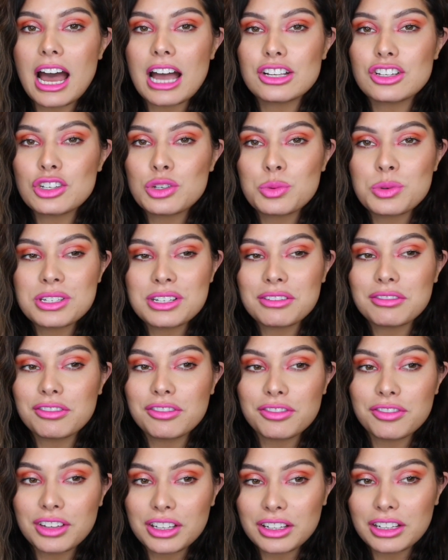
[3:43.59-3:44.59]
I just wasn't
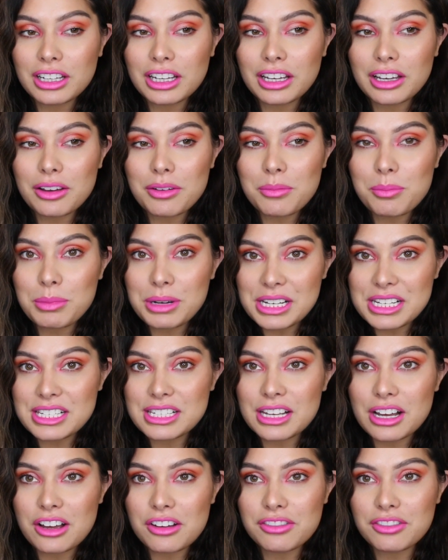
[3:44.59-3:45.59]
feeling
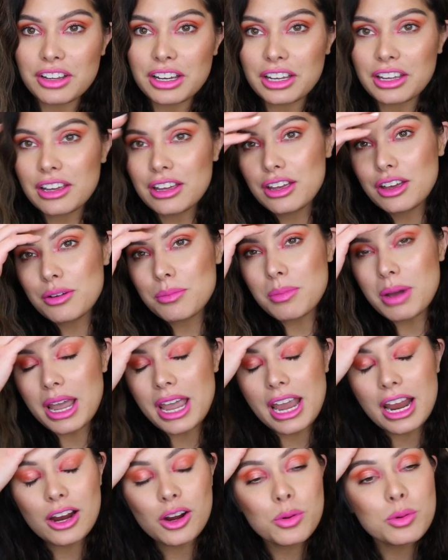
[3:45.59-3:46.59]
myself. Like, my
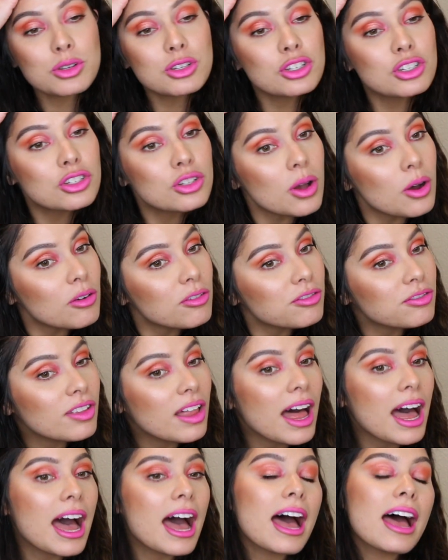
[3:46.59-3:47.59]
hair was so
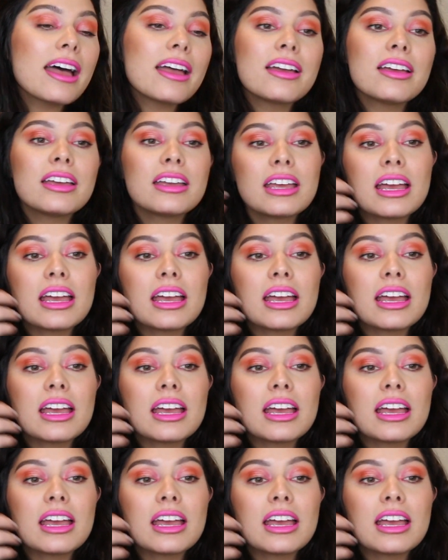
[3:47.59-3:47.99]
flat.